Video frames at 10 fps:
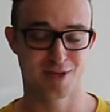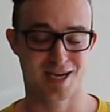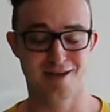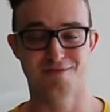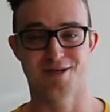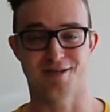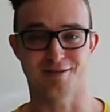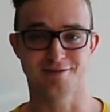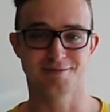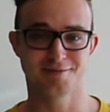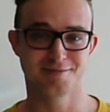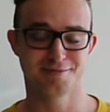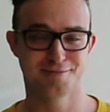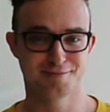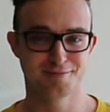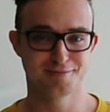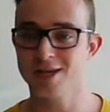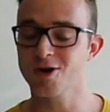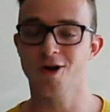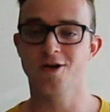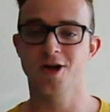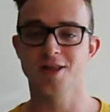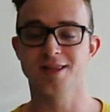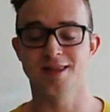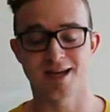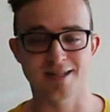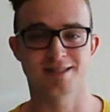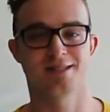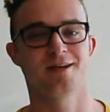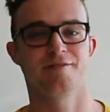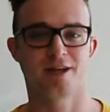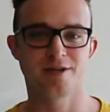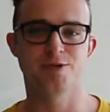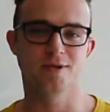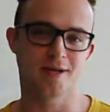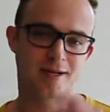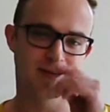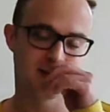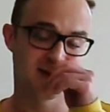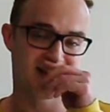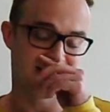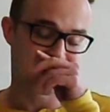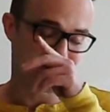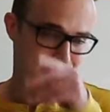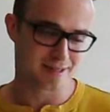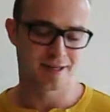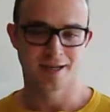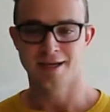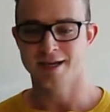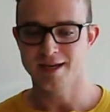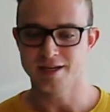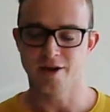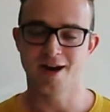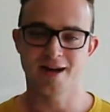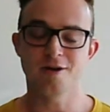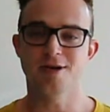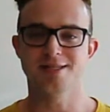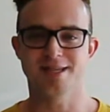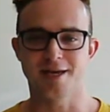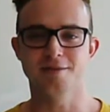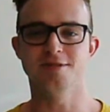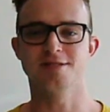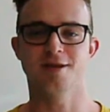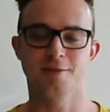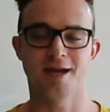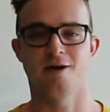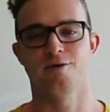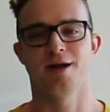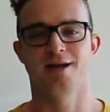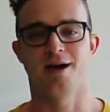Hate me. There are a lot of Android and iOS games coming out right